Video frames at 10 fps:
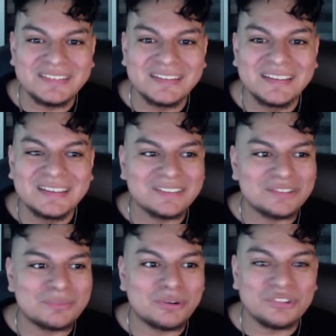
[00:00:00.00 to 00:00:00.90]
I think he's
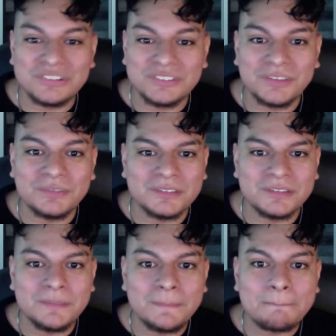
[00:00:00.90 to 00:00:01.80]
approaching
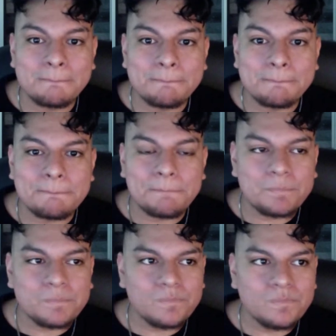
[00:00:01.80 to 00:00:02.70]
70.
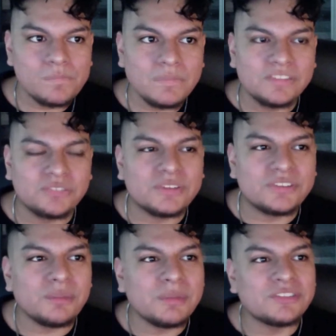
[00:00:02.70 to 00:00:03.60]
And so I
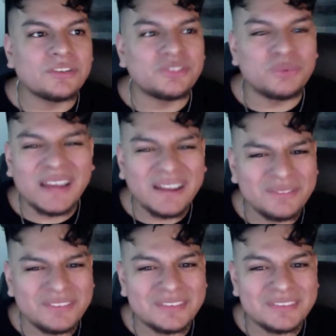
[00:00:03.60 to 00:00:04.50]
tell myself, do I have
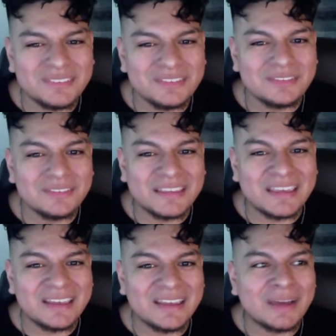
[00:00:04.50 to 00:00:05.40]

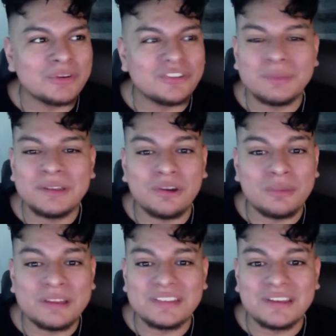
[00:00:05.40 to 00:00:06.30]
like I want to spend all
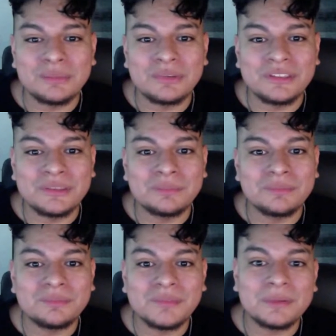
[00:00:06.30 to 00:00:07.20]
my time with him
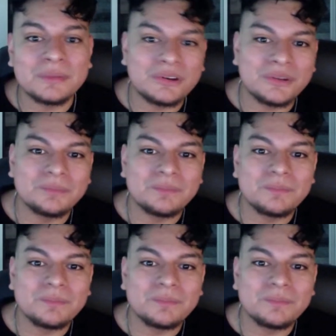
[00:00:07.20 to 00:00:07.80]
and my mom.